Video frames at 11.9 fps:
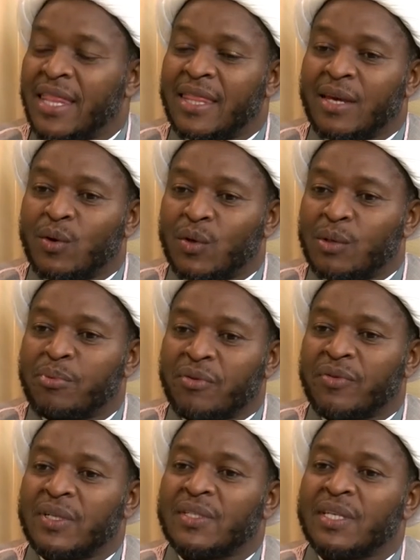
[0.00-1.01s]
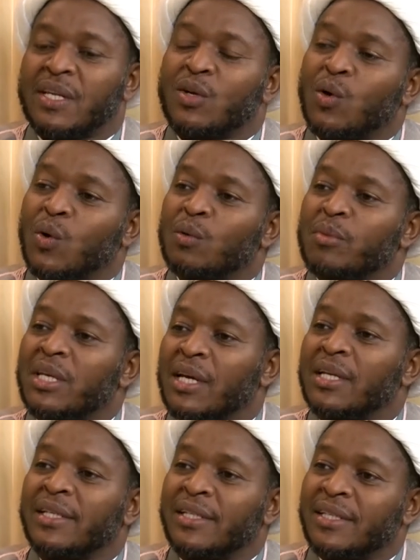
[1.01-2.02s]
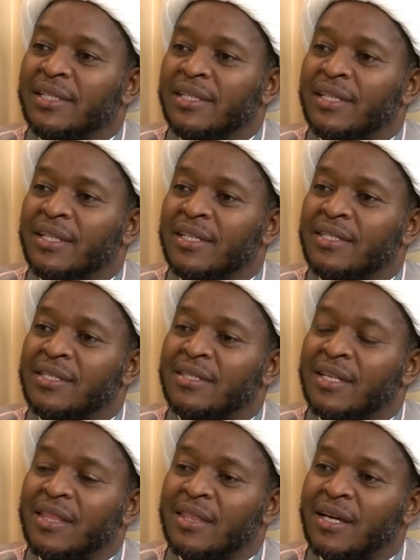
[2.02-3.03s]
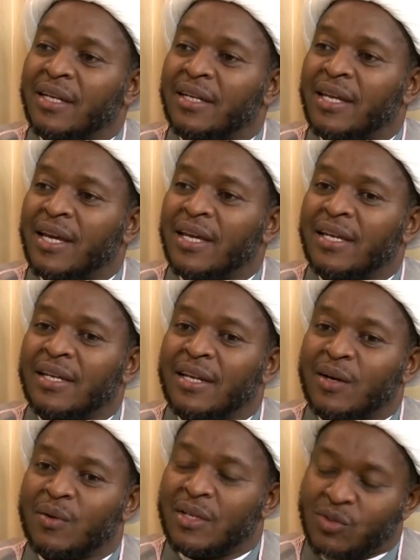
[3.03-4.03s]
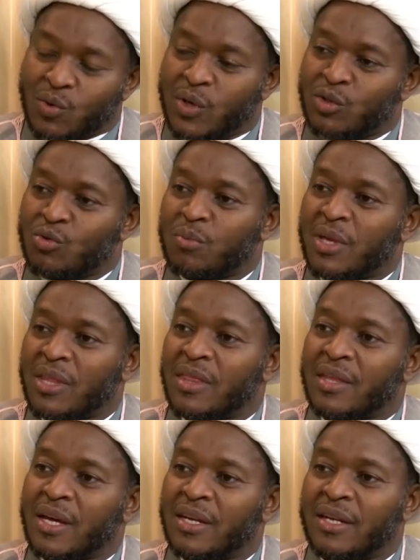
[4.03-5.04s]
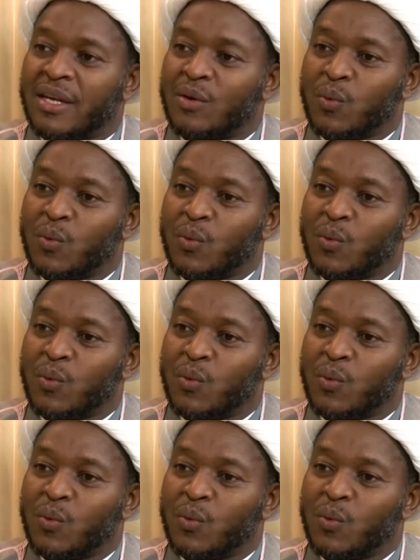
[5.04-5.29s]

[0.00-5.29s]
The Holy Prophet said, call me Ali. This is the third day now. This is going to be the third day.